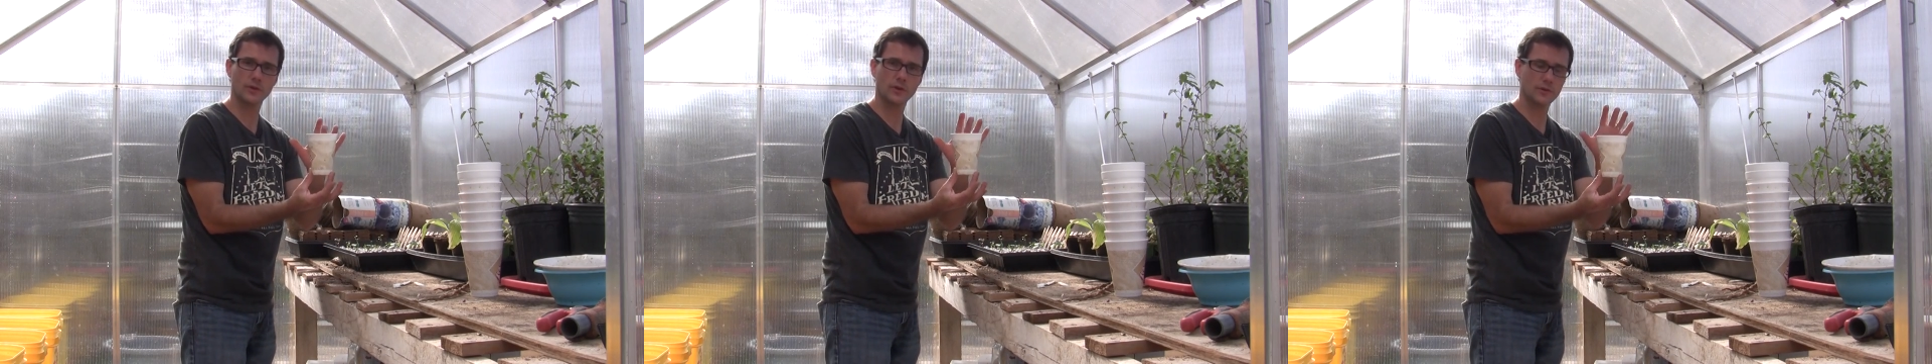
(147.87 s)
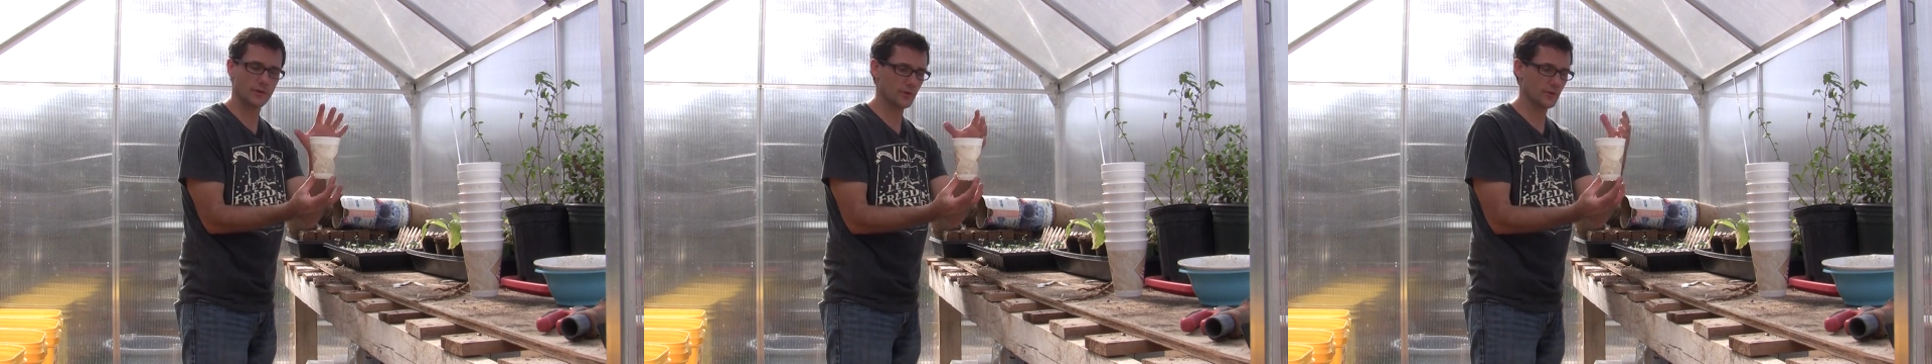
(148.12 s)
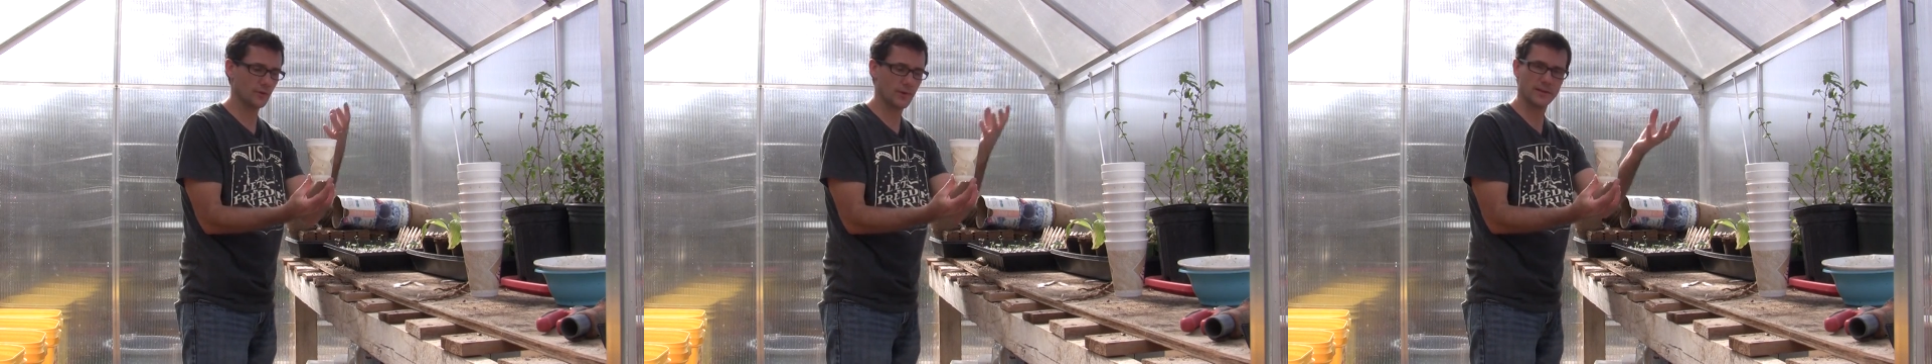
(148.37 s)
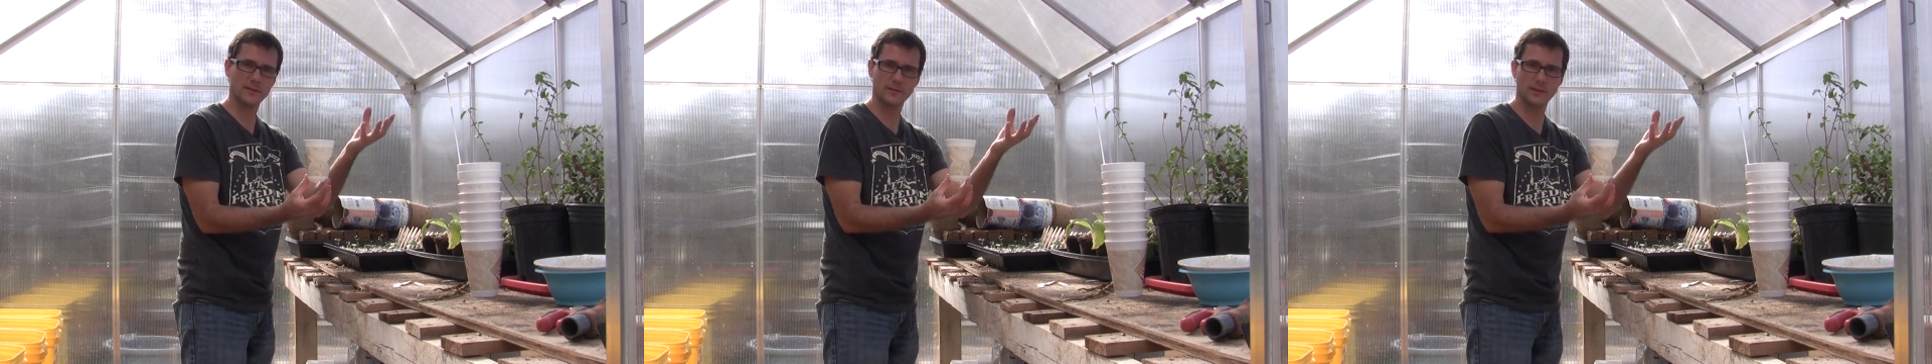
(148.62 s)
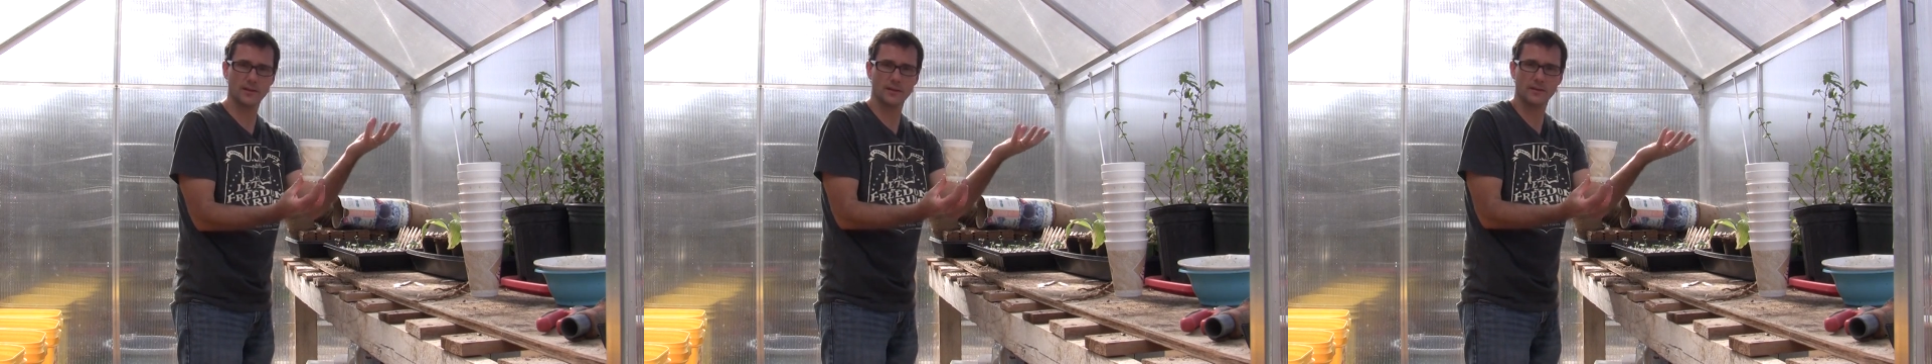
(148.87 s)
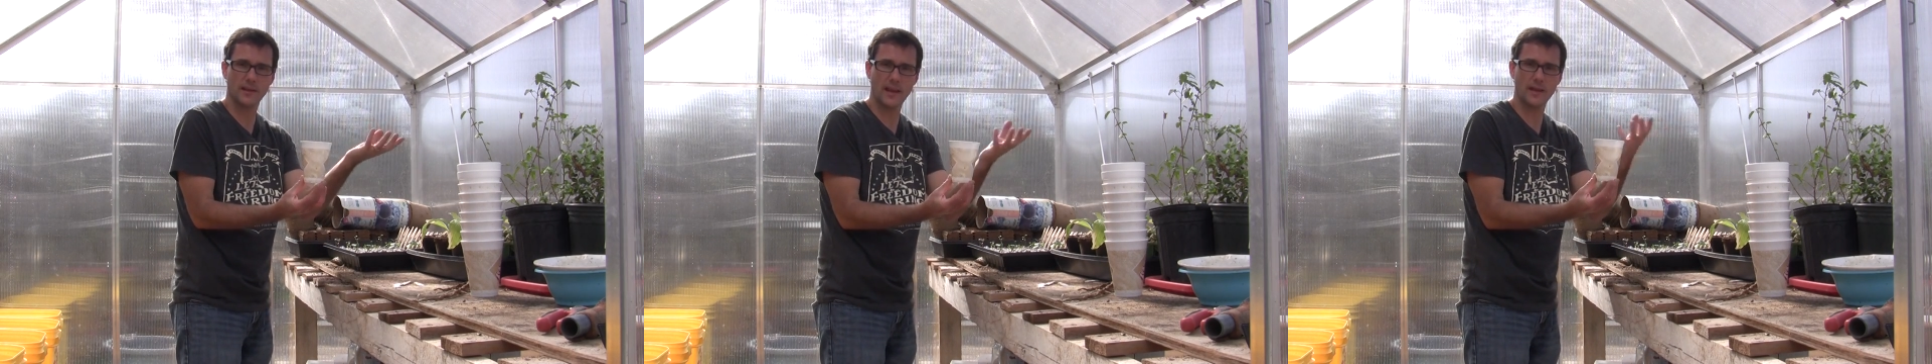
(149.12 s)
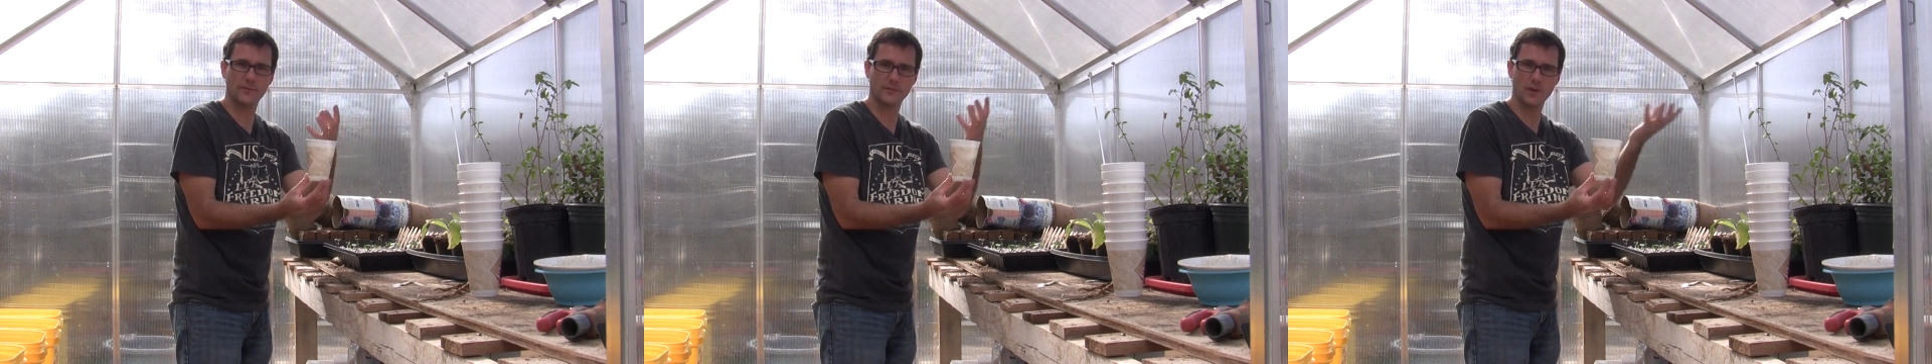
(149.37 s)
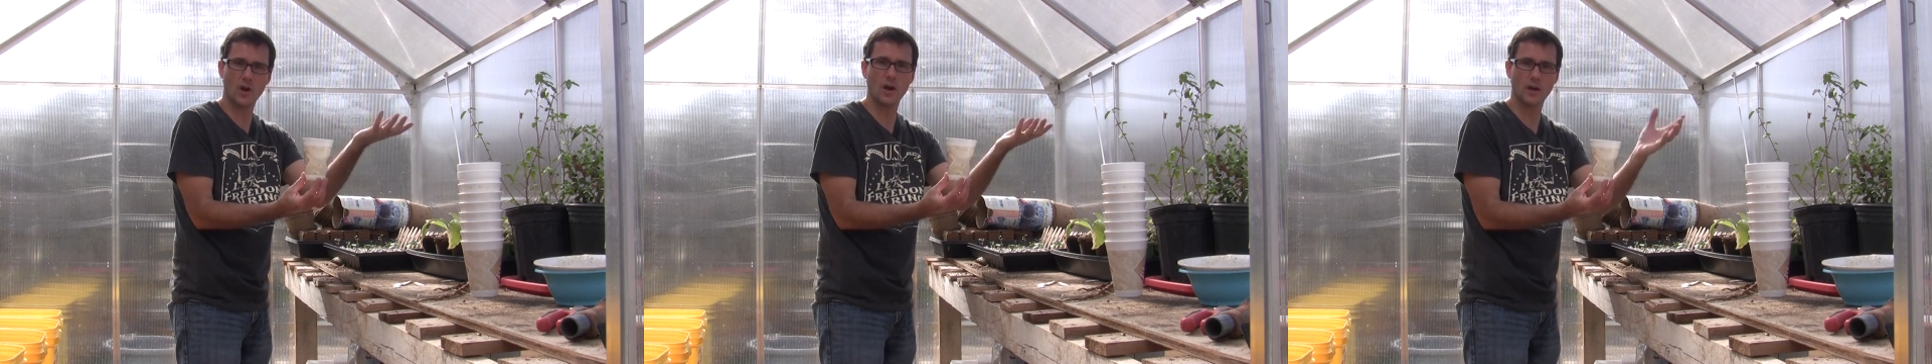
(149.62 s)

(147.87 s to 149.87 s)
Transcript: Our church drinks, uh, they have co